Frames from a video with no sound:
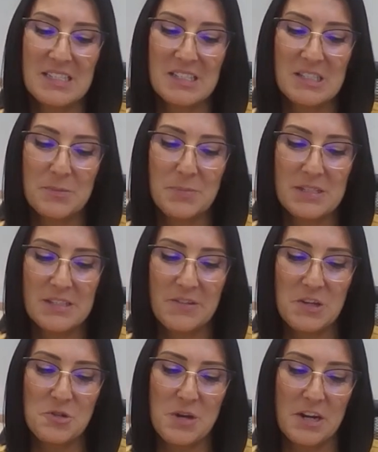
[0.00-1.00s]

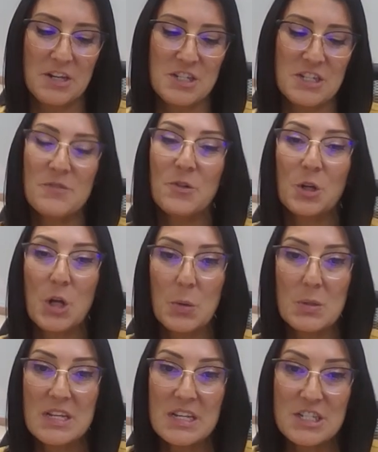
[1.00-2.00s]
specific strategies for
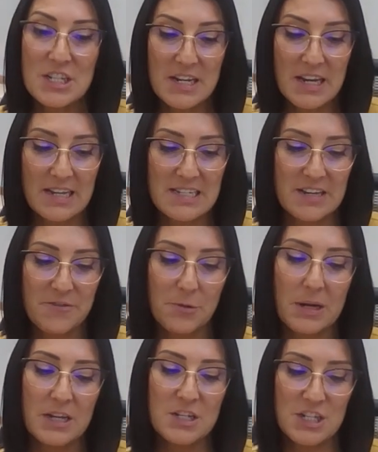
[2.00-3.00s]
co-teaching and
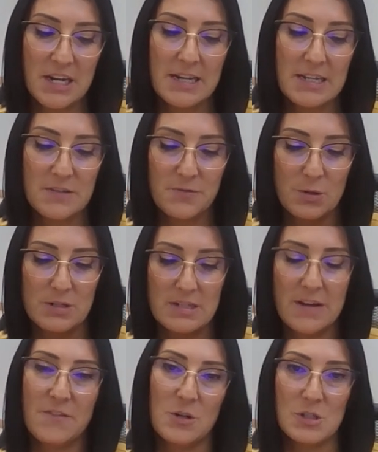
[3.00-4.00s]
differentiates for
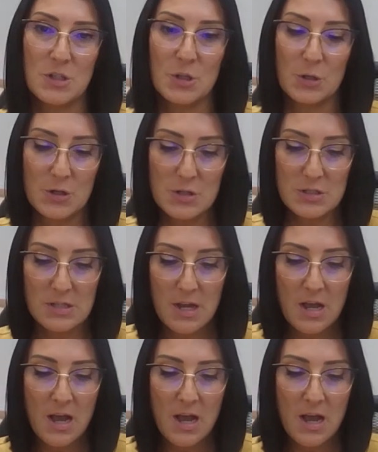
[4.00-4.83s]
diverse learners.